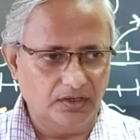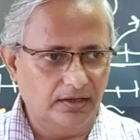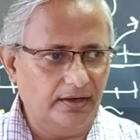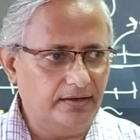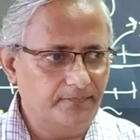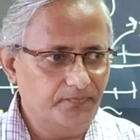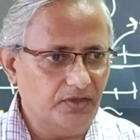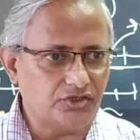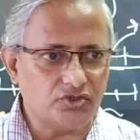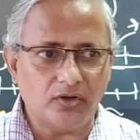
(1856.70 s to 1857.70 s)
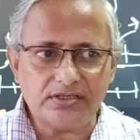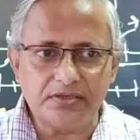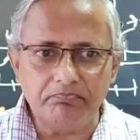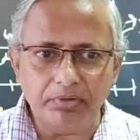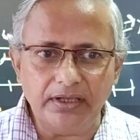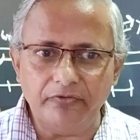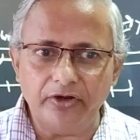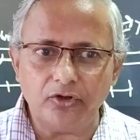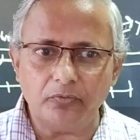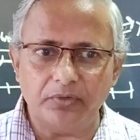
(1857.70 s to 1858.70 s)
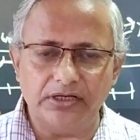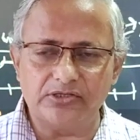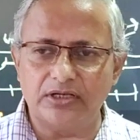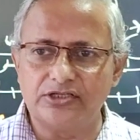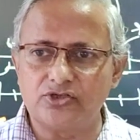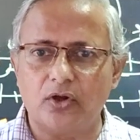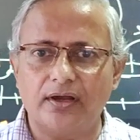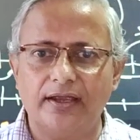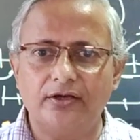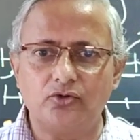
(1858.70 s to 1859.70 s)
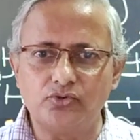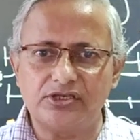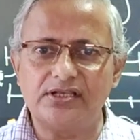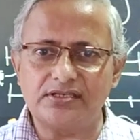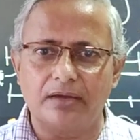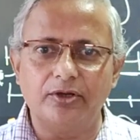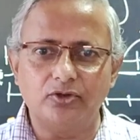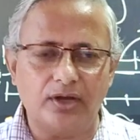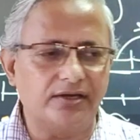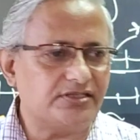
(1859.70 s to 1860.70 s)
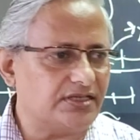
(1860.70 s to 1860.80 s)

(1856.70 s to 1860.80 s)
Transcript: Right? It's not simple event of multicellular. It's not like two cells coming and